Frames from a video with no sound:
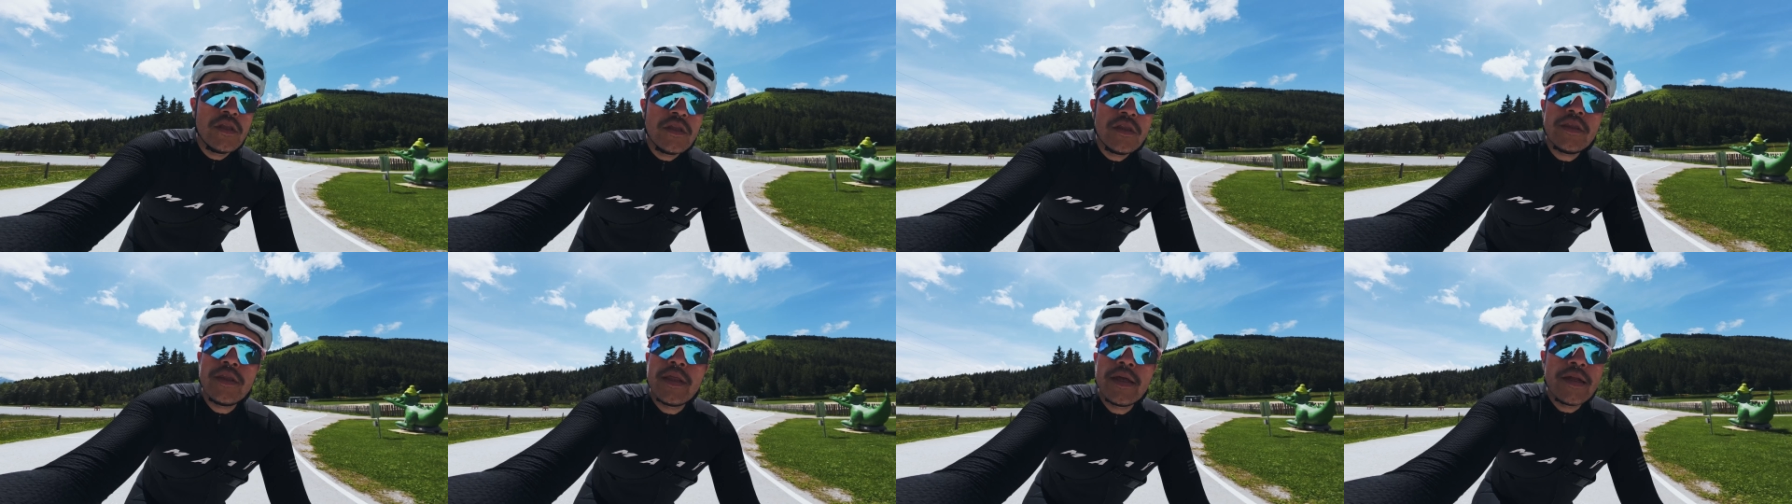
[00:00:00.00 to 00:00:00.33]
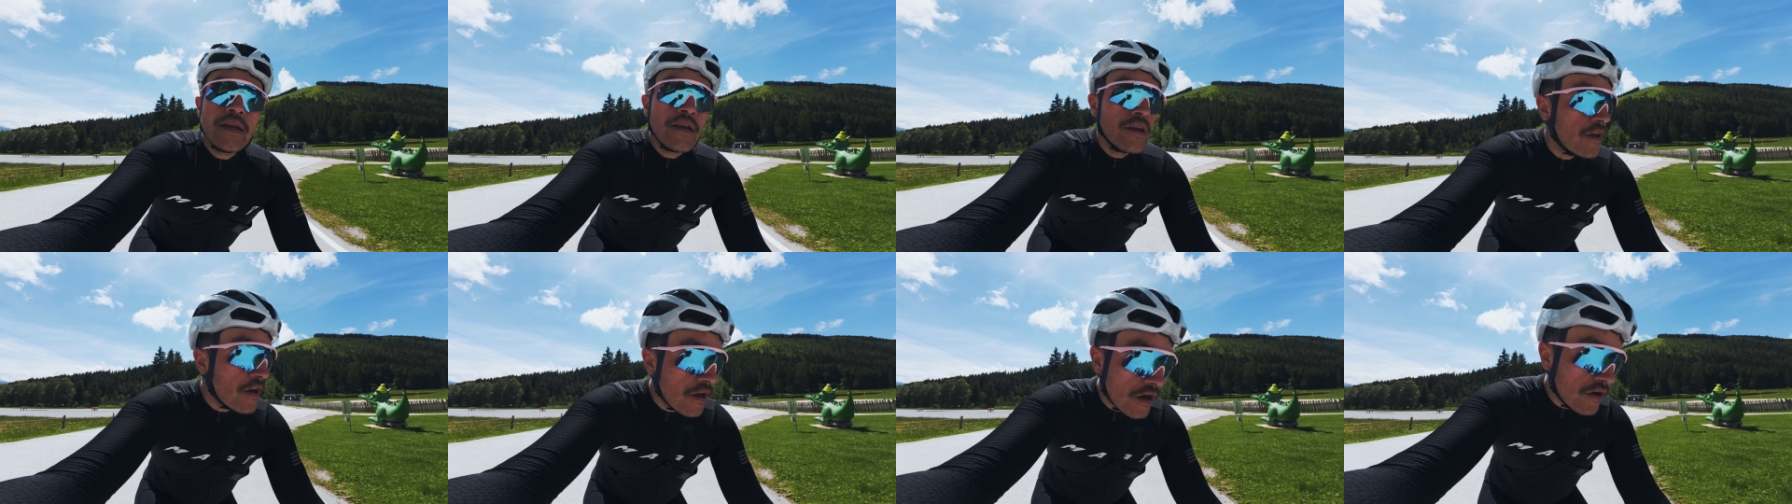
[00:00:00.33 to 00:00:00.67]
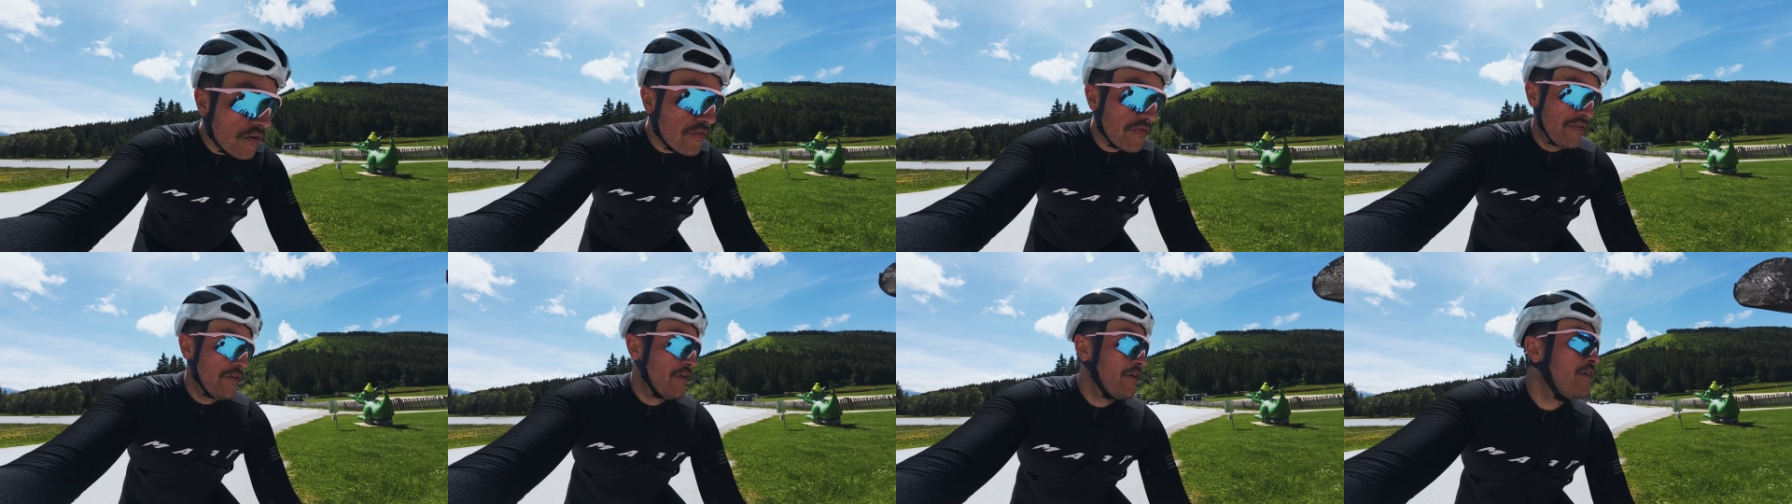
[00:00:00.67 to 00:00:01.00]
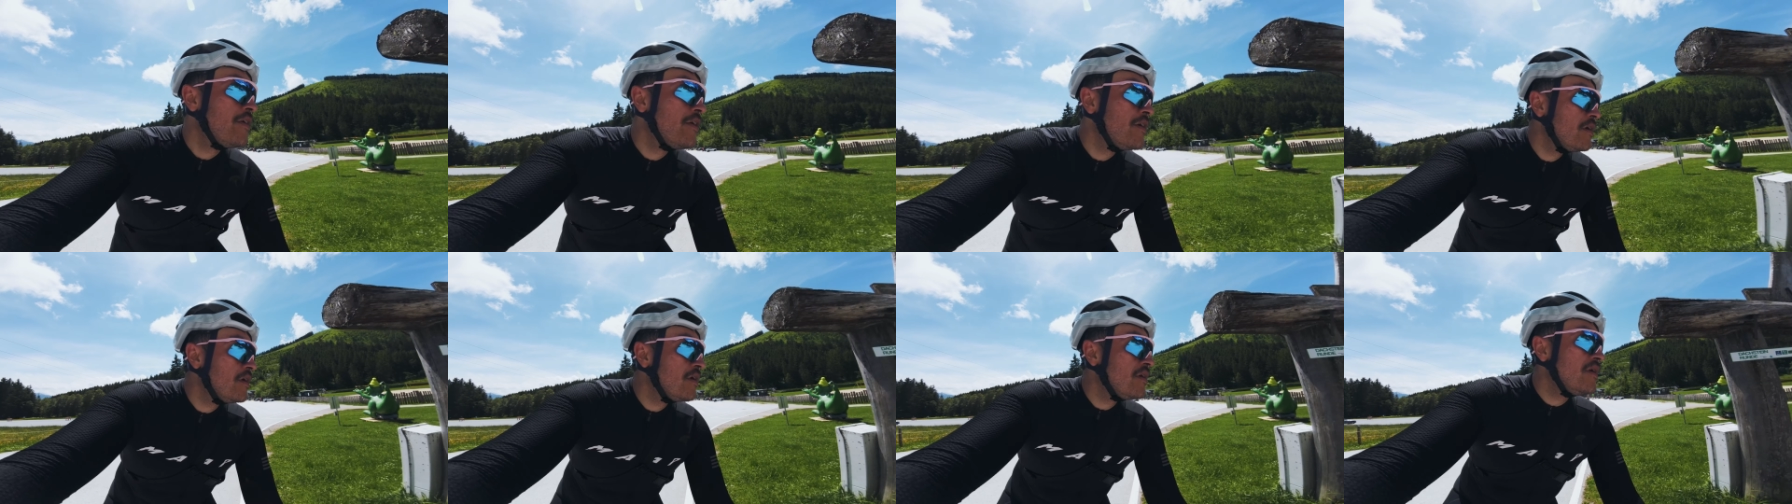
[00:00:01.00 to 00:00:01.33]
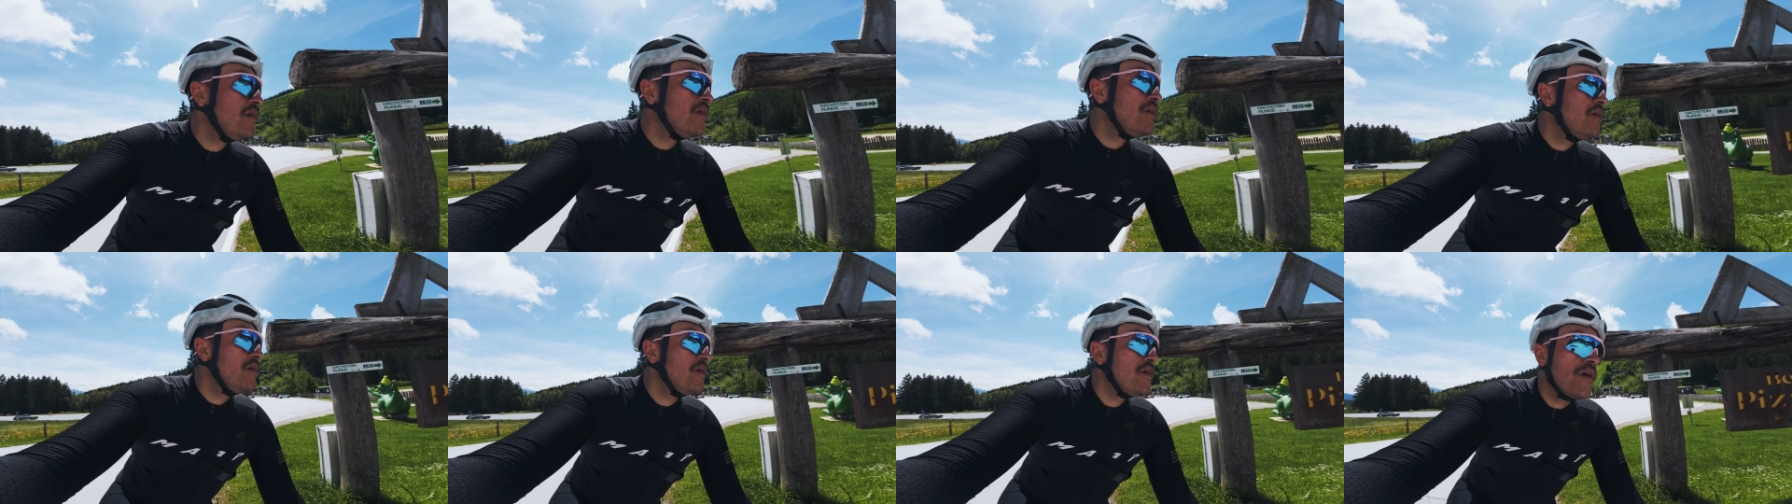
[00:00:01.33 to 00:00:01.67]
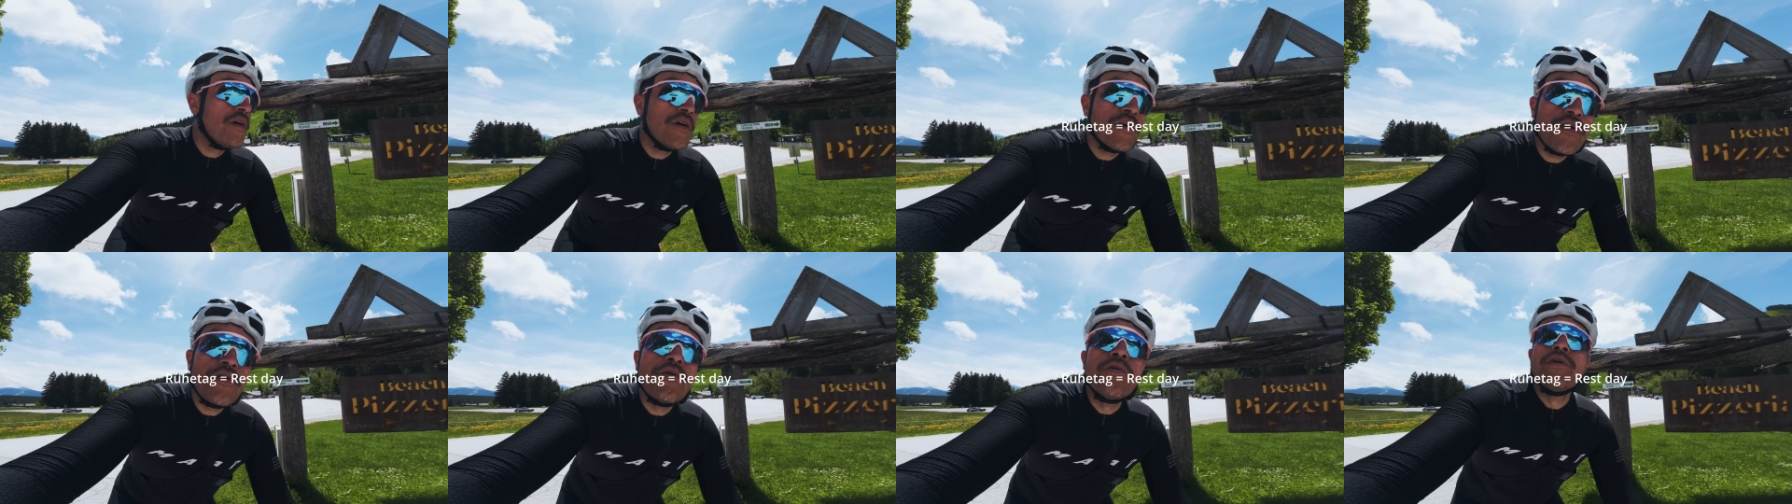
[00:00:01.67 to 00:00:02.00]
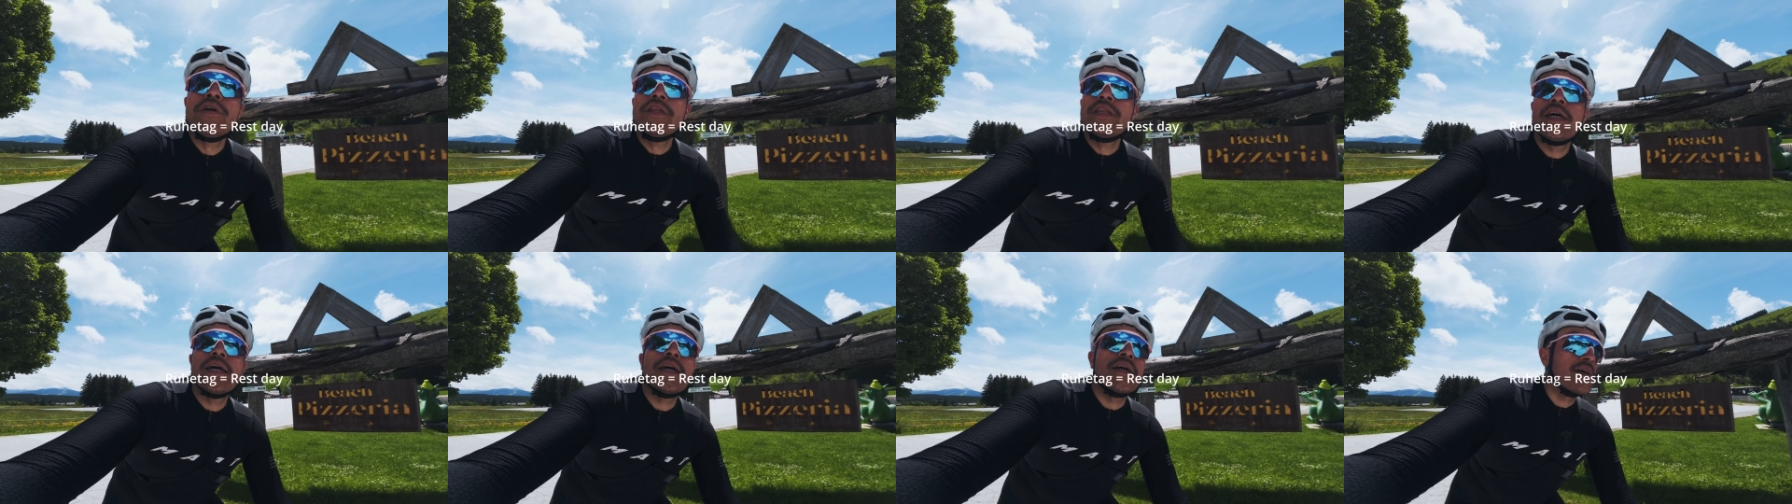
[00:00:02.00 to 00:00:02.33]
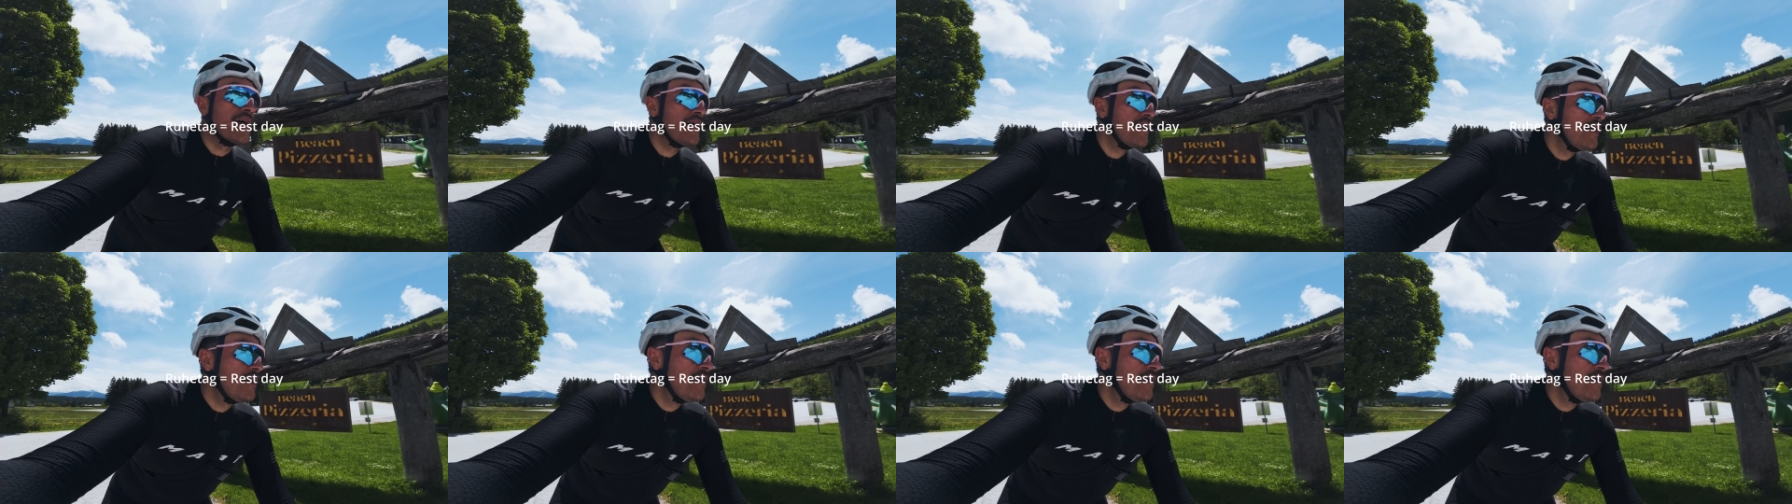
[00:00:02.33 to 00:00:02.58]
they love Ruhetag.